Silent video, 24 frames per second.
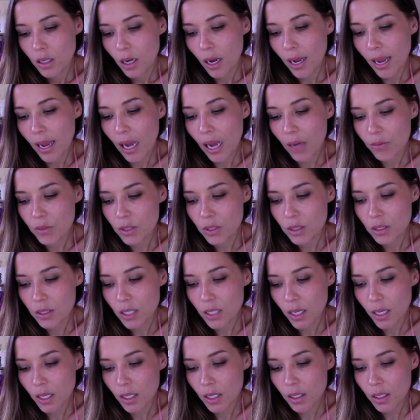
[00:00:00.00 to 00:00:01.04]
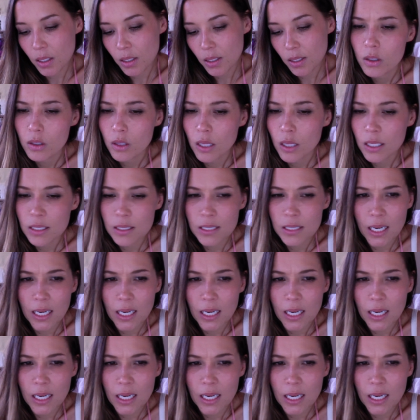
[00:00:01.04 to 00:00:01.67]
I have to take, like,